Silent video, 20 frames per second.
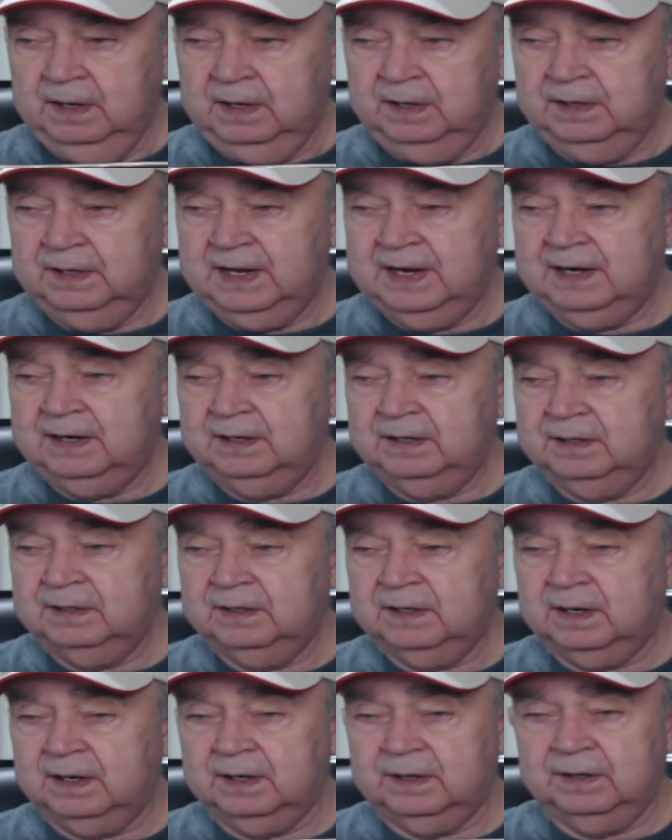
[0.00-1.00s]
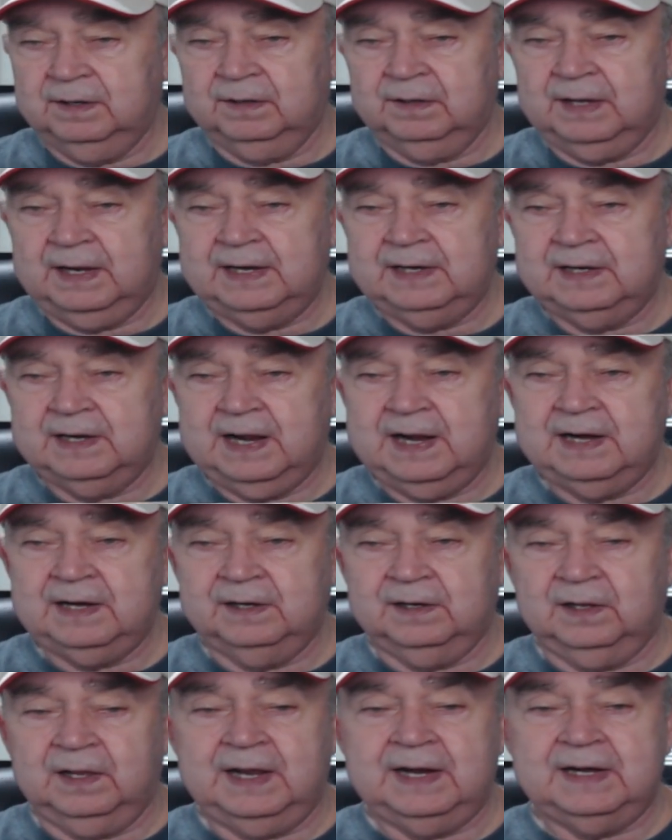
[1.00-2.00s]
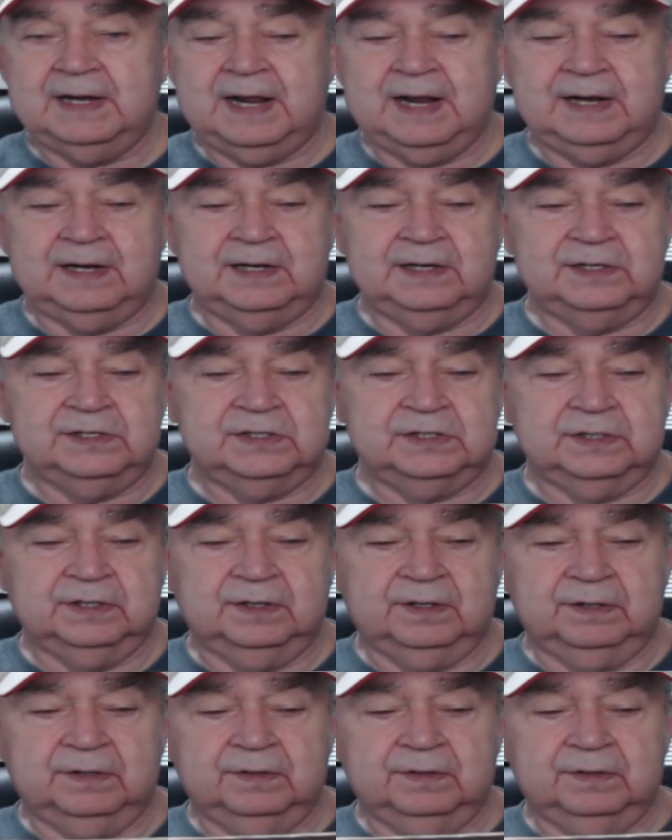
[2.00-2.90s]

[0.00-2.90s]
And then in the late 80s,